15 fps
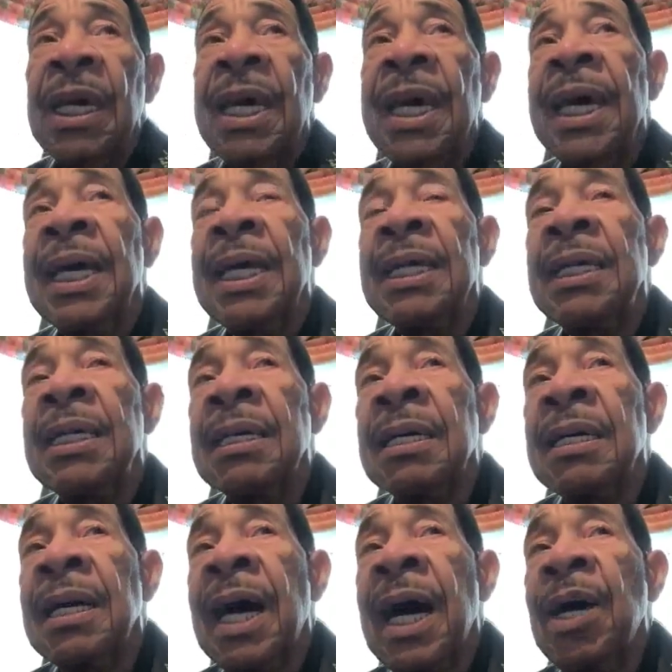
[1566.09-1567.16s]
And
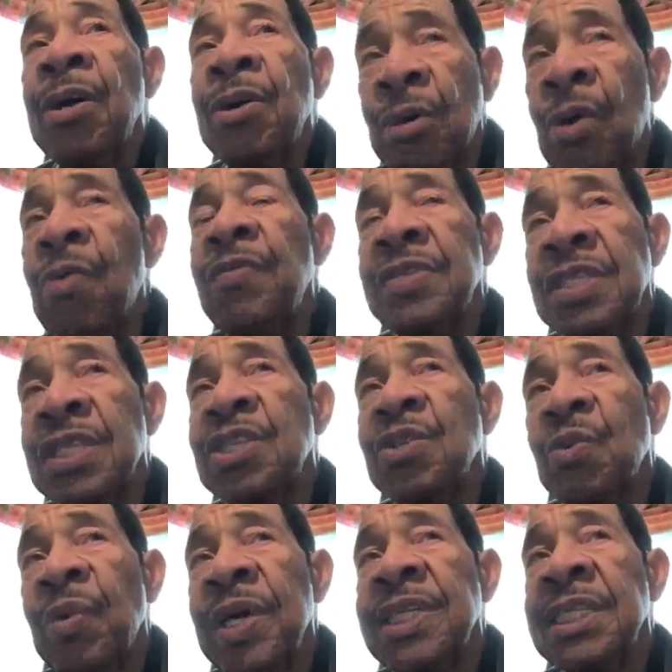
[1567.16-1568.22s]
I heard Groovy
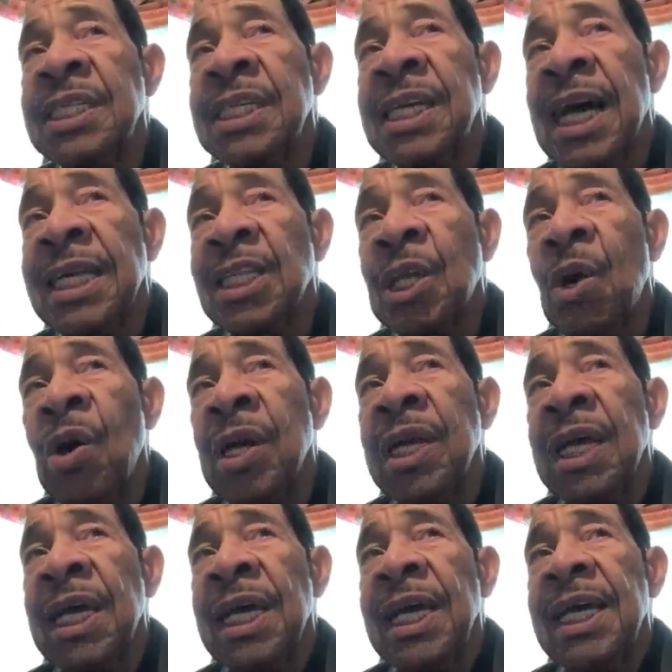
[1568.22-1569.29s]
Situation, and I thought
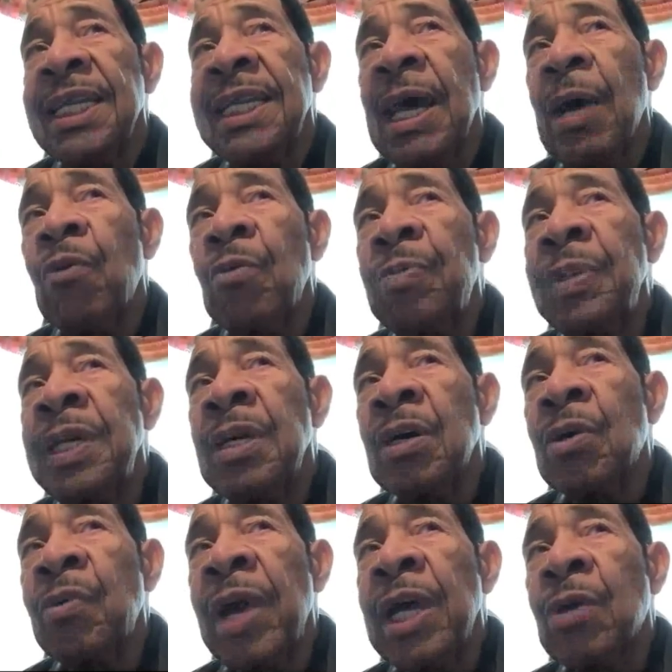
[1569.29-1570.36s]
that would be a
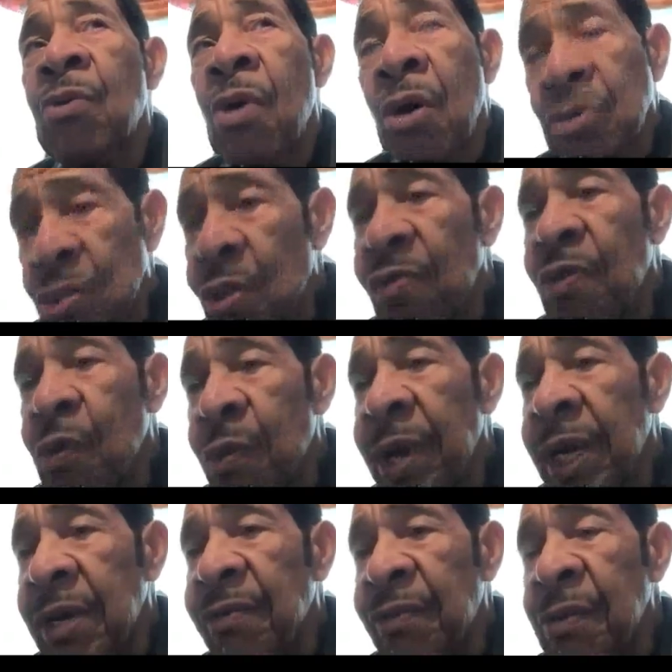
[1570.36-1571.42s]
great crossover
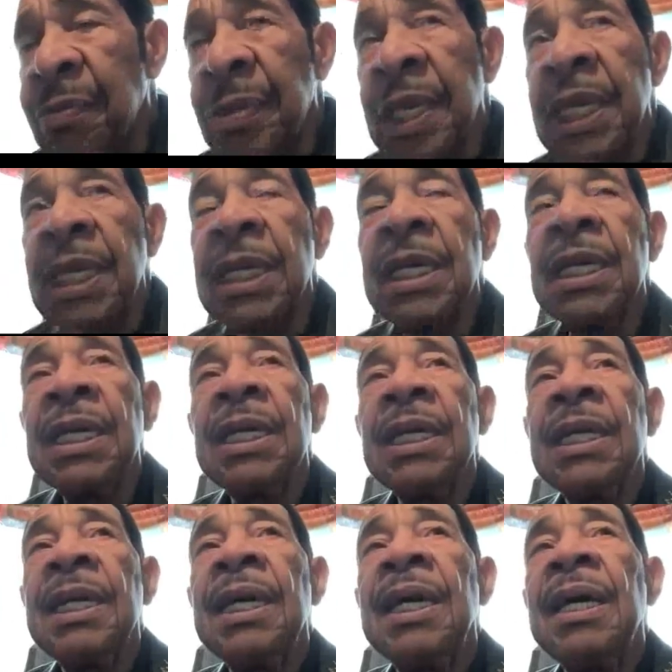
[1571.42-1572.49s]
record for me.
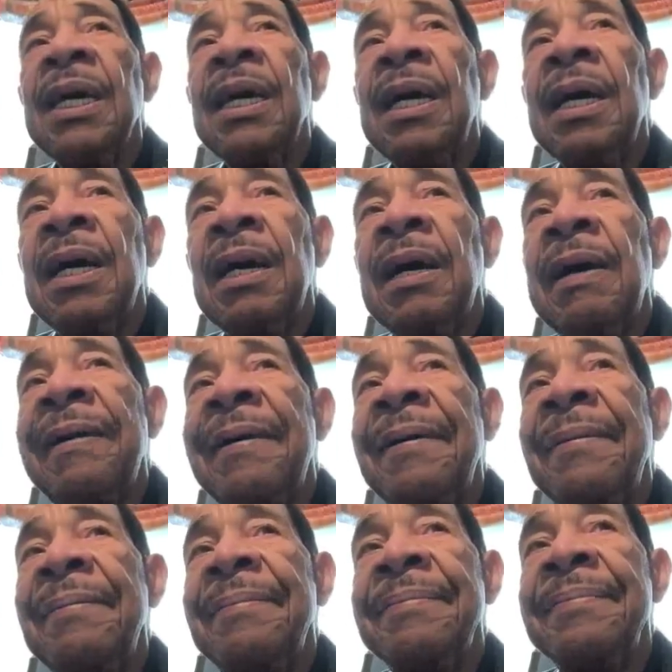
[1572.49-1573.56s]

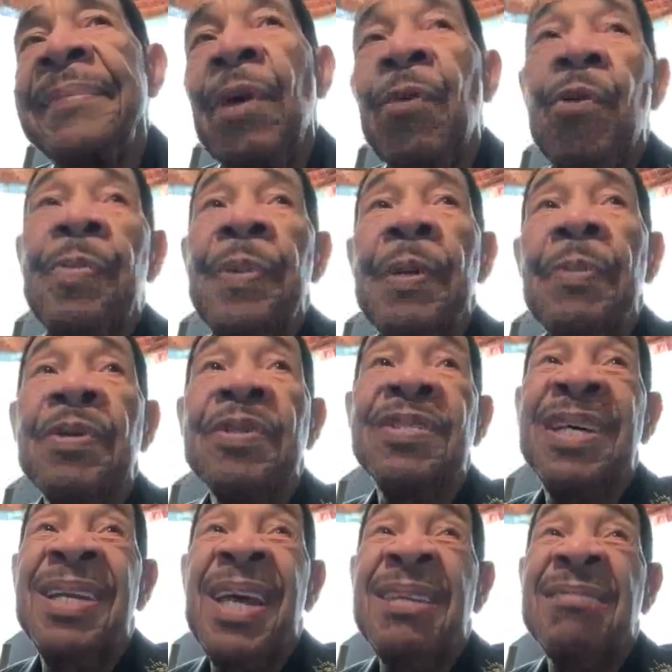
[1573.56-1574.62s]
There were people
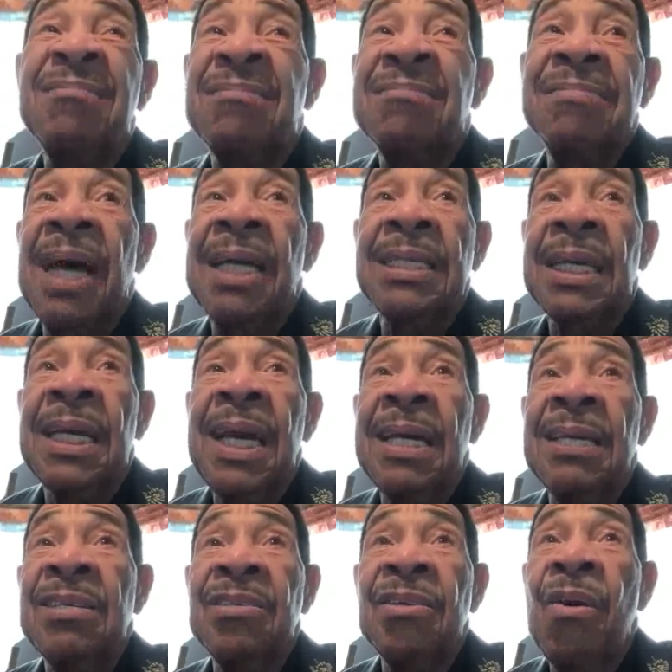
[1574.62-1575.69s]
say that's not the
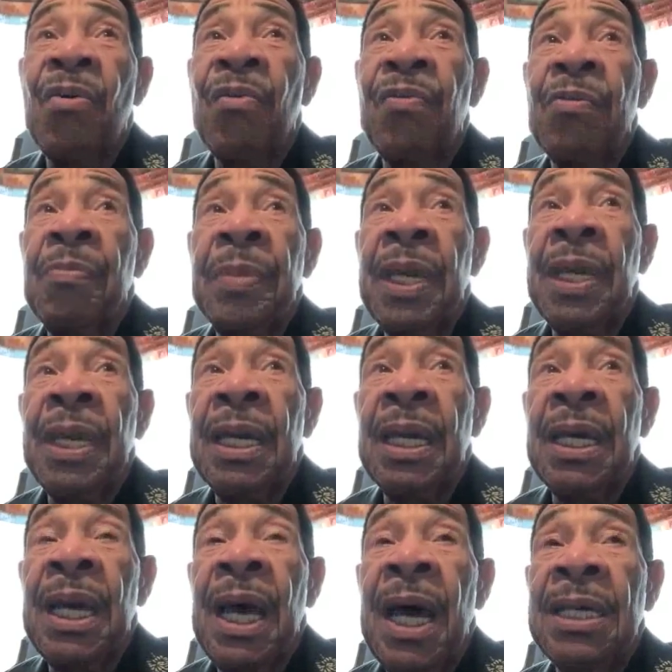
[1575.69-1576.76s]
kind of song for me,
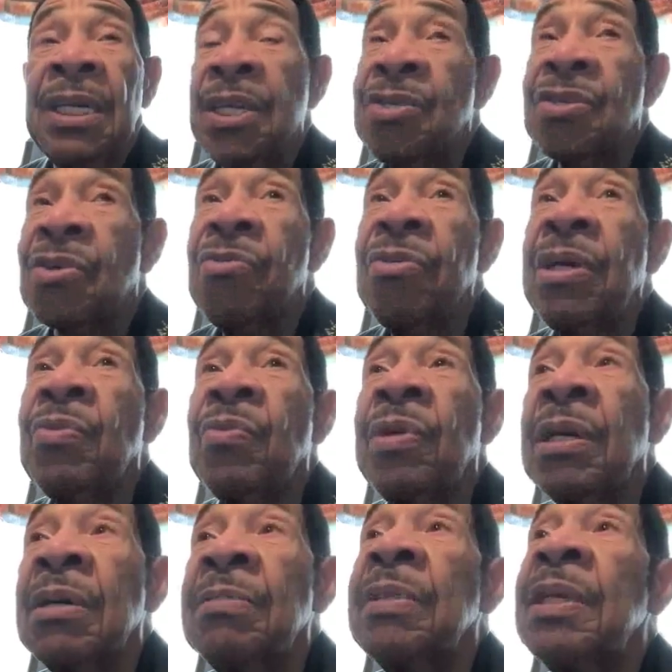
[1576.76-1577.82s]
and I disagreed
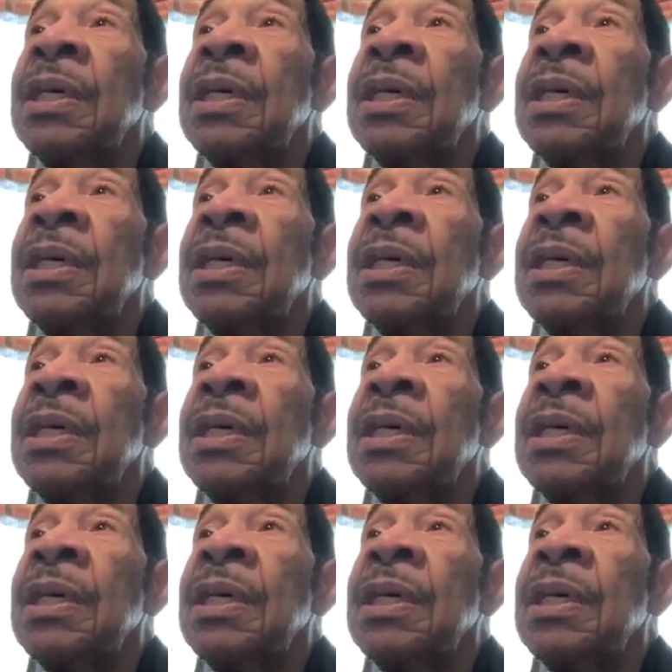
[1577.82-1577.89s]
with them.